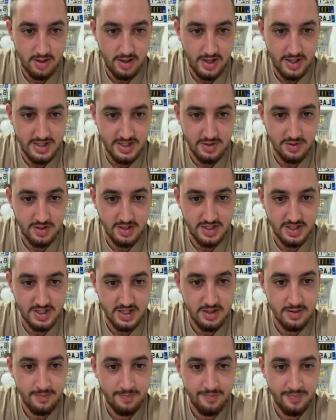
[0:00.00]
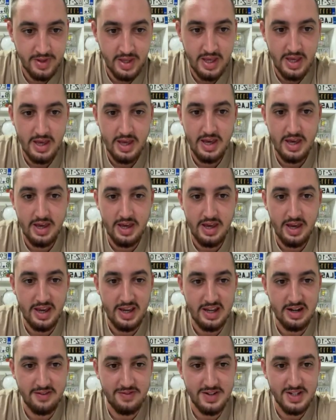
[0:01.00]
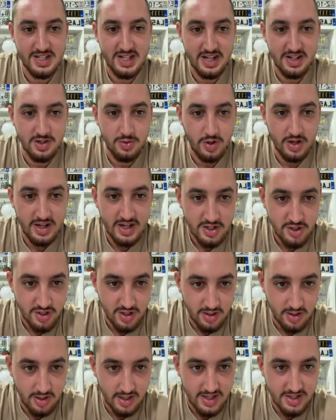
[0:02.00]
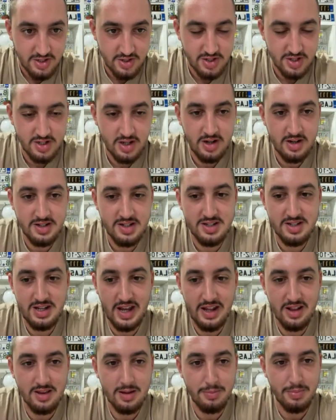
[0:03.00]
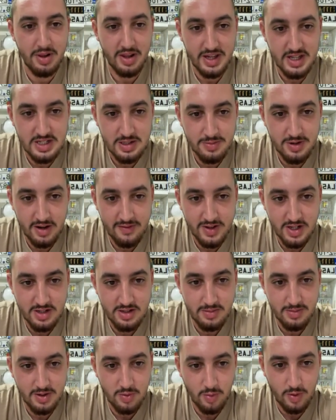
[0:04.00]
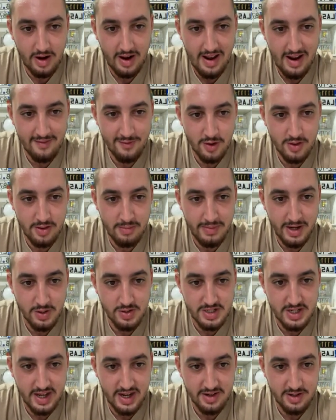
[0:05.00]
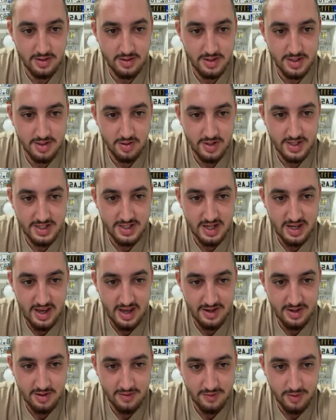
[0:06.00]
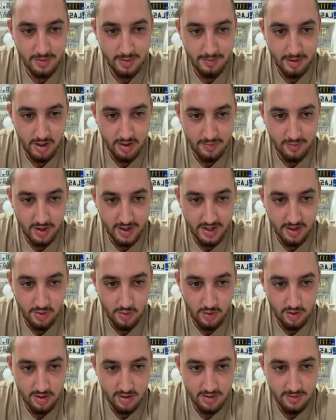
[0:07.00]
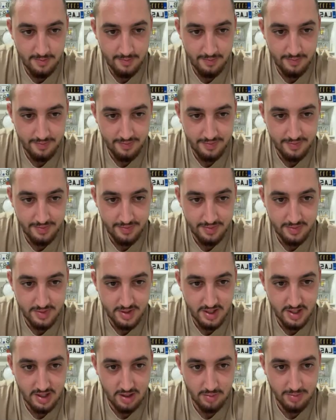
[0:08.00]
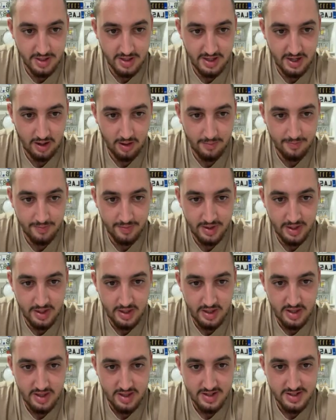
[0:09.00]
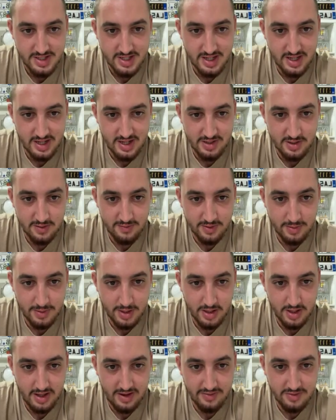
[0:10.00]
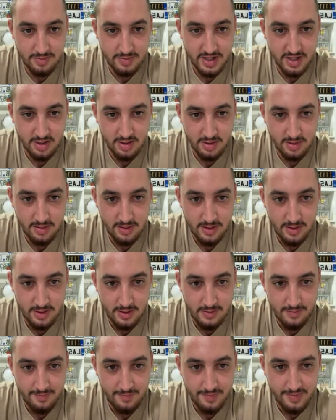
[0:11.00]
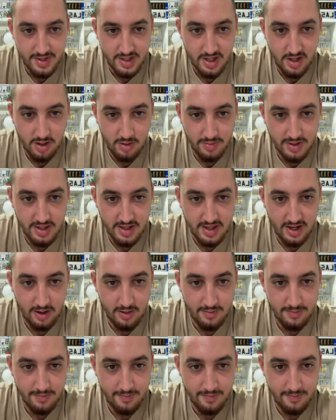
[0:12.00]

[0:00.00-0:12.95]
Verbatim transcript: as you can see. And if it's set to initial, it's just going to set the placement of it to be wherever the mouse entered. So let's say enter from the bottom right corner, it'll be there. Say enter from the left middle, it'll be there.